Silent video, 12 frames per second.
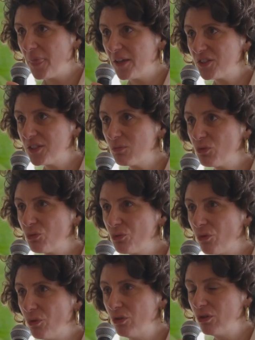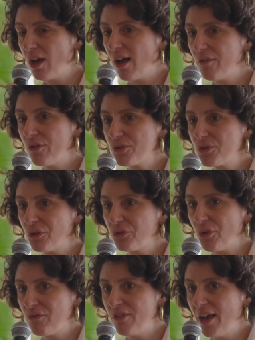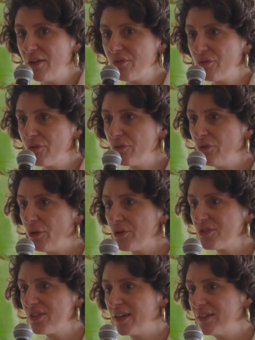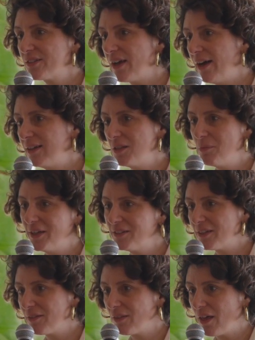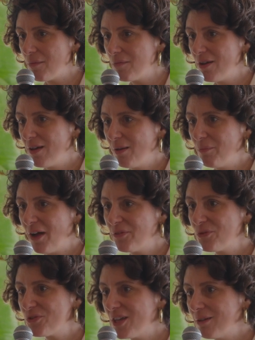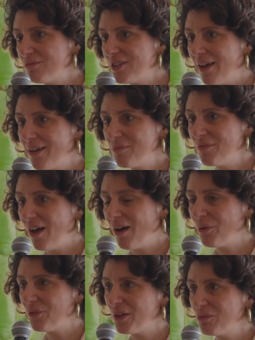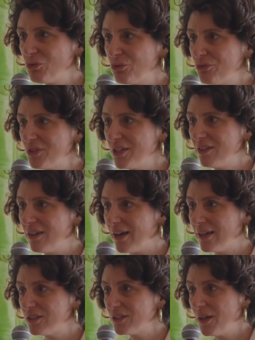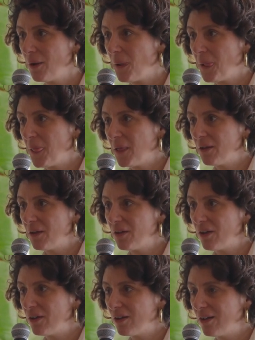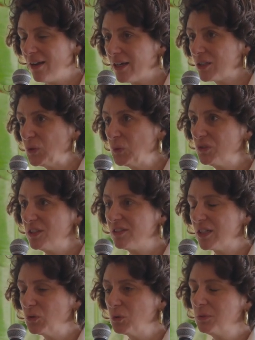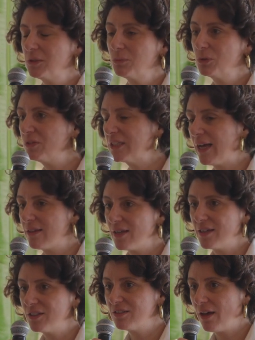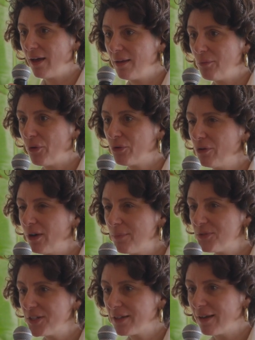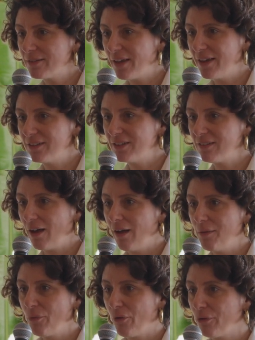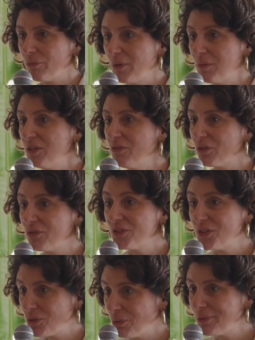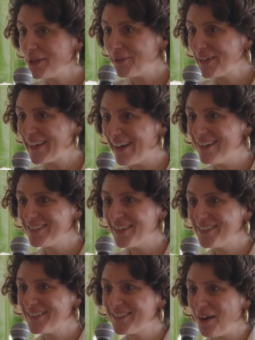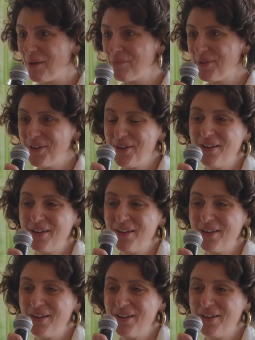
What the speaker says: they seem to all have a sort of life force that is animating them, but at the same time, I want them to feel that, like, you feel they could be moving at any time or collapsing at any time or maybe even disappearing at any time.